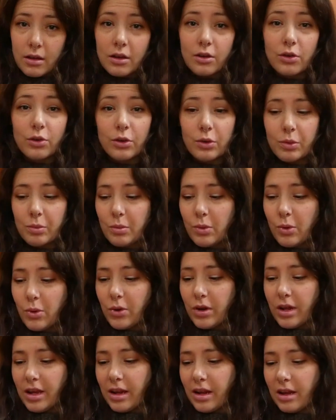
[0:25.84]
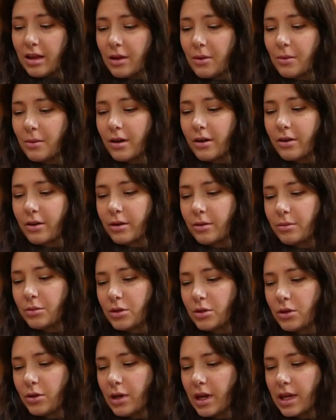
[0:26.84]
Good morning and welcome
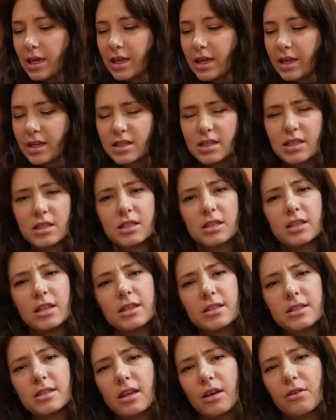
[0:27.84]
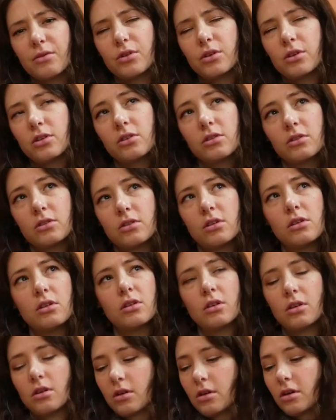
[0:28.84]
to, I guess it's day 7
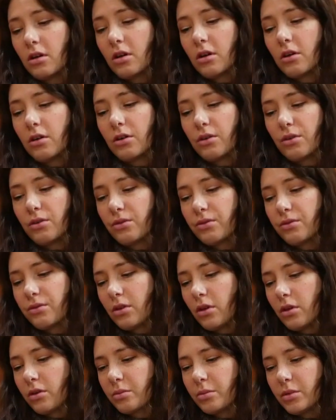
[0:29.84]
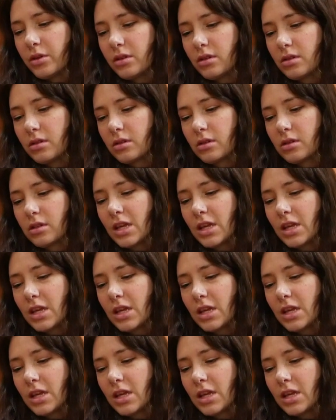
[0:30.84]
of Vlogmas.